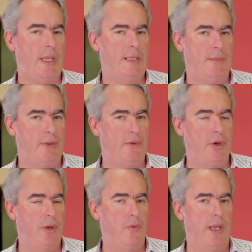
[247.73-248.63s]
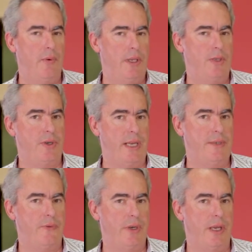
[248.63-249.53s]
So be very aware when you're
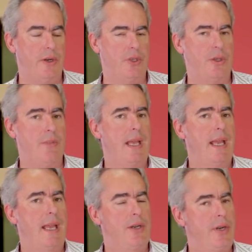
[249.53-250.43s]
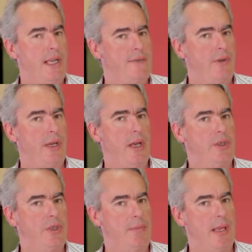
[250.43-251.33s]
transferring ownership, and transferring
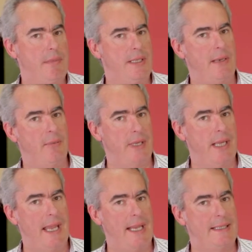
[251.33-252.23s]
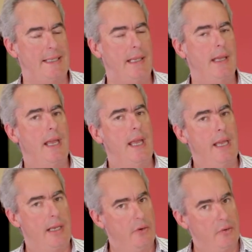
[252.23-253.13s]
ownership can be somebody exiting,
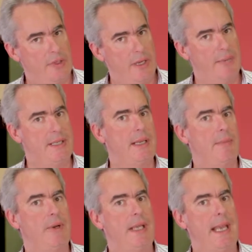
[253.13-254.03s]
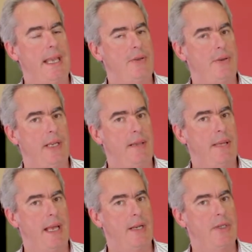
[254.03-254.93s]
it can also be somebody entering the
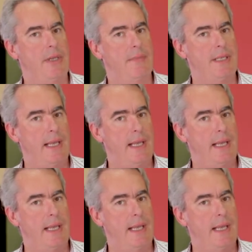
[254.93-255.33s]
partnership.